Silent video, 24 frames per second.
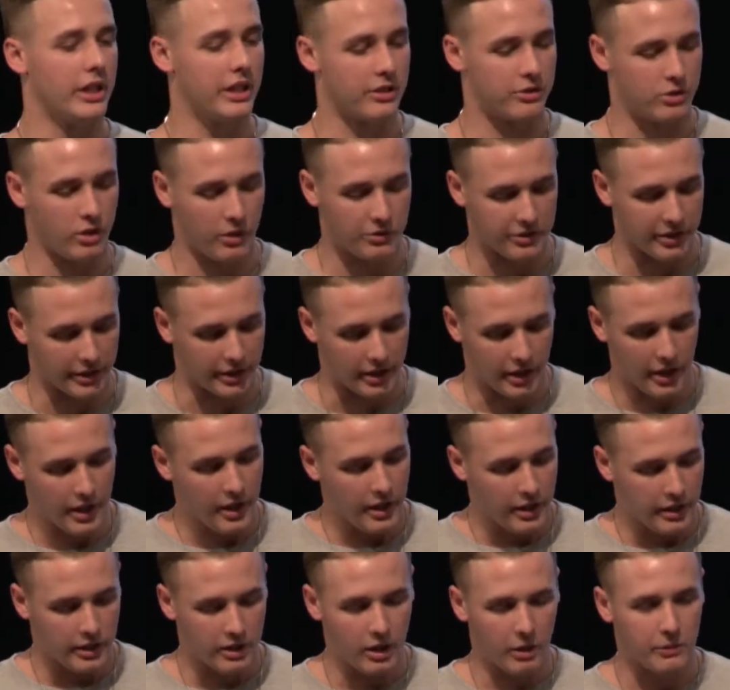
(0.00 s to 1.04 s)
And so I was like,
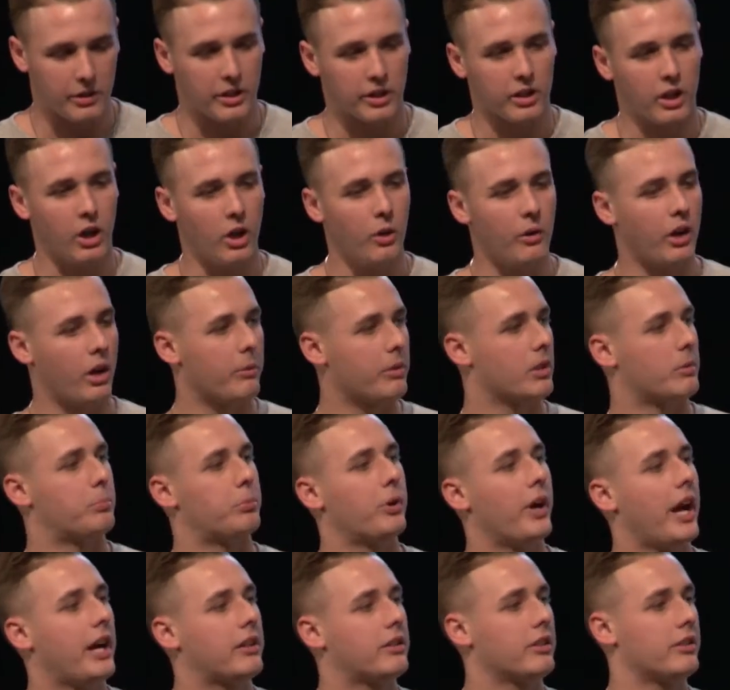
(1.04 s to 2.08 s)
I'm going to go and I'm going to
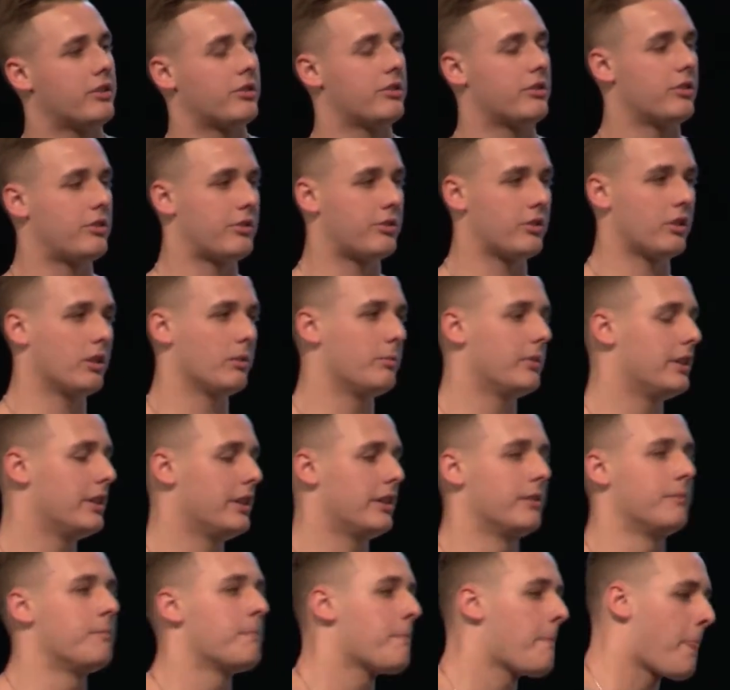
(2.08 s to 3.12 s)
practice this sermon,
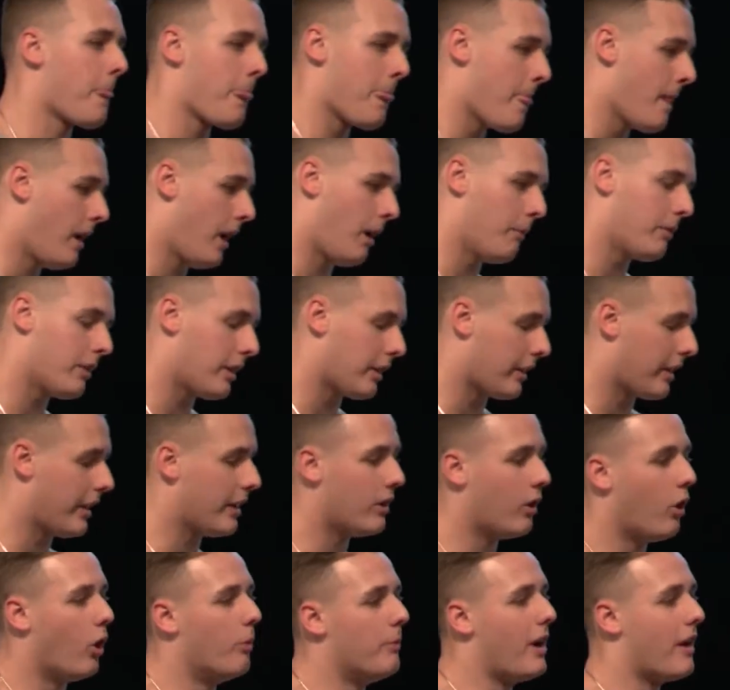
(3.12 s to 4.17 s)
and I'm going to head
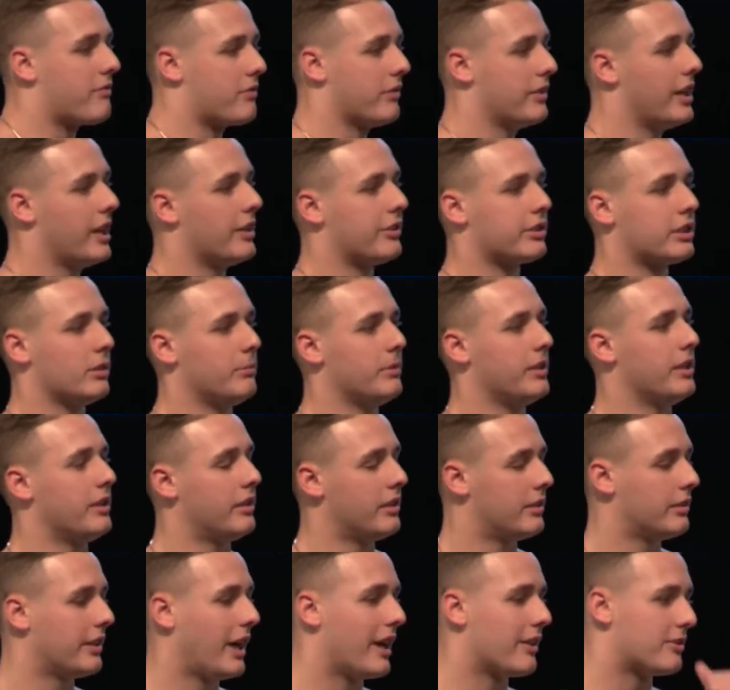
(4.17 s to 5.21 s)
home after that. It's going to be
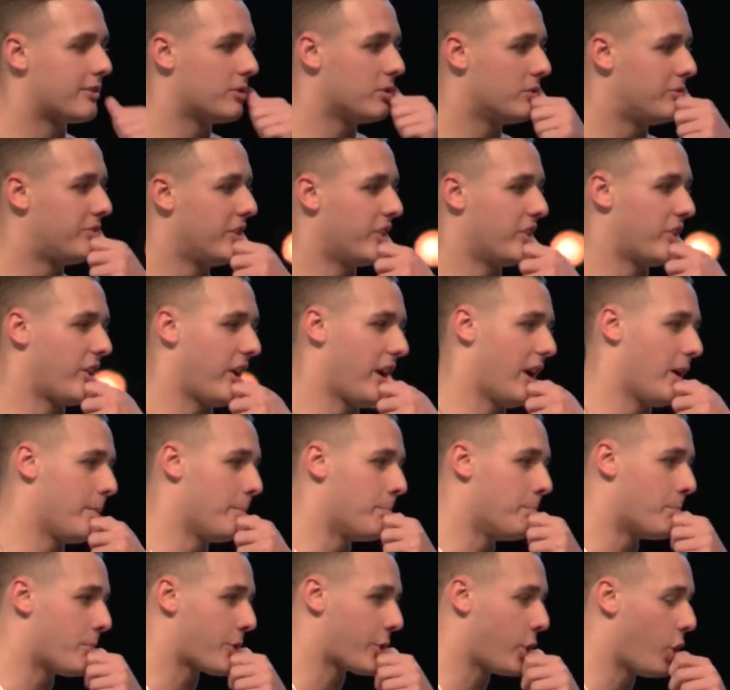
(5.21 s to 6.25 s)
a nice little fun time
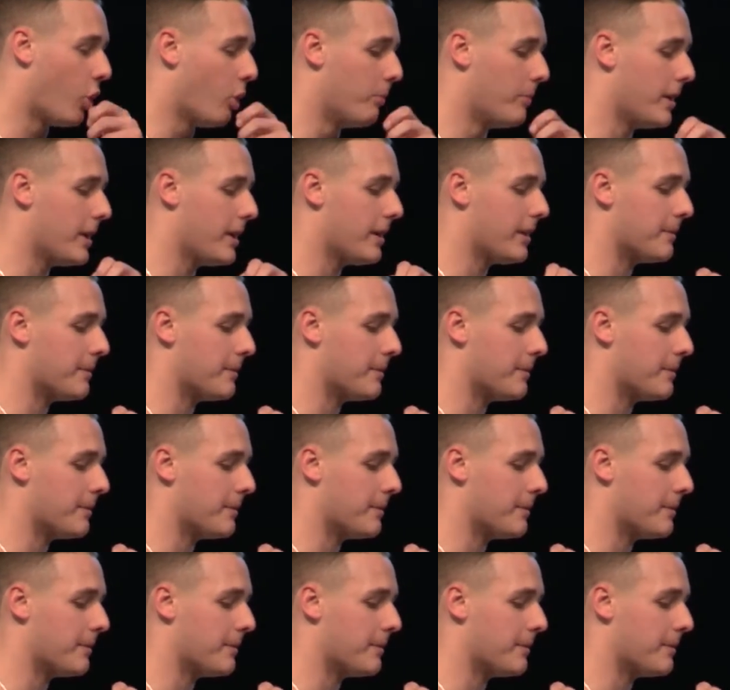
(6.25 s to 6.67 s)
with Colby.